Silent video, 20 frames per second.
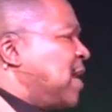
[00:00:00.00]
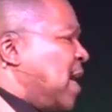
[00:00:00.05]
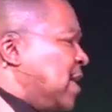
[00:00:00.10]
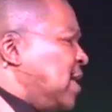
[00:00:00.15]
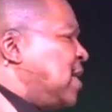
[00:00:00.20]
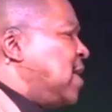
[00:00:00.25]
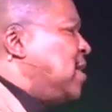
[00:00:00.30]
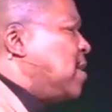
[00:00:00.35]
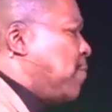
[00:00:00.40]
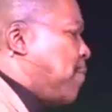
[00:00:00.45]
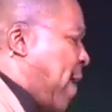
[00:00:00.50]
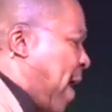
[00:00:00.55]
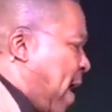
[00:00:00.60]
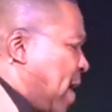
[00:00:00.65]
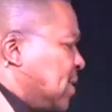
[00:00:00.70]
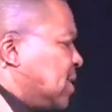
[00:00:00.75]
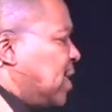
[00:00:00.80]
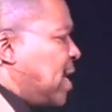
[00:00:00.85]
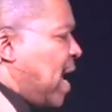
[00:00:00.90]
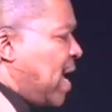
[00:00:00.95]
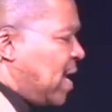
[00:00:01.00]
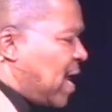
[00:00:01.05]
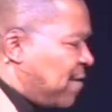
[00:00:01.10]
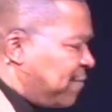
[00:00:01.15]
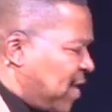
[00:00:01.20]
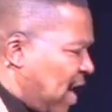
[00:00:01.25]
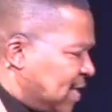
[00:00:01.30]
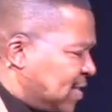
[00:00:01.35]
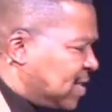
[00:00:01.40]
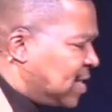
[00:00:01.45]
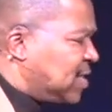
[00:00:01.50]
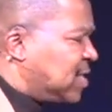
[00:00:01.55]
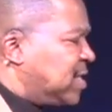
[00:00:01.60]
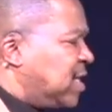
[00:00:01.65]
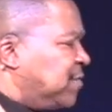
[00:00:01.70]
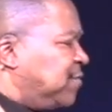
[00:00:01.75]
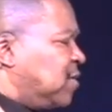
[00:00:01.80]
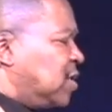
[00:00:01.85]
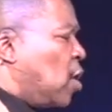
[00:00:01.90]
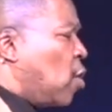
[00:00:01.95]
done it in the past, and I've got sense
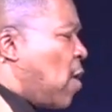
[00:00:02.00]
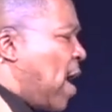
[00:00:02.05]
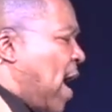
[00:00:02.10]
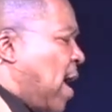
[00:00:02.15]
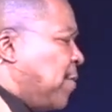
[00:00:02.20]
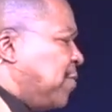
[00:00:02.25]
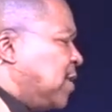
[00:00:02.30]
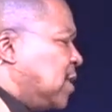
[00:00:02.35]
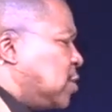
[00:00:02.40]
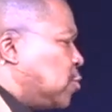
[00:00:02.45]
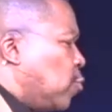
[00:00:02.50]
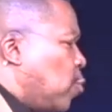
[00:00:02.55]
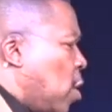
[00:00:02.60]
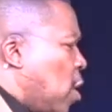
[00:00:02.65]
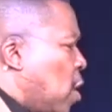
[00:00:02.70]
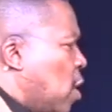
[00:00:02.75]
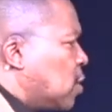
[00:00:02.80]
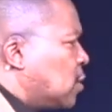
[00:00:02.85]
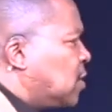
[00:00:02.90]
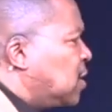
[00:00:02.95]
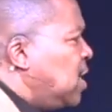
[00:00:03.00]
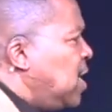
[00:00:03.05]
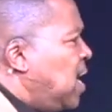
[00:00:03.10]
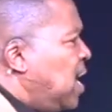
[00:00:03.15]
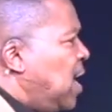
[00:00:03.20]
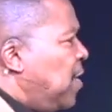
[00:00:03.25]
enough to know how this works.